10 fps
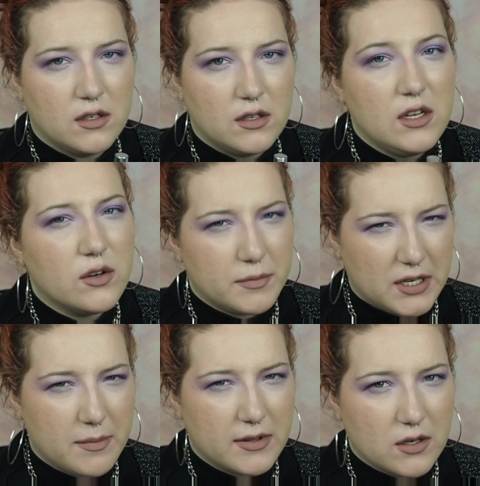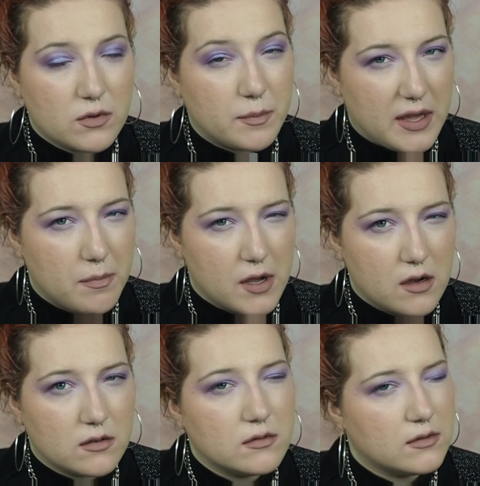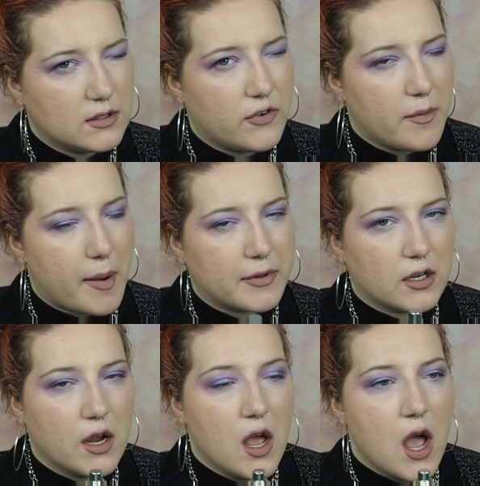You know what I'm talking about, that with the pink bow? It's very popular.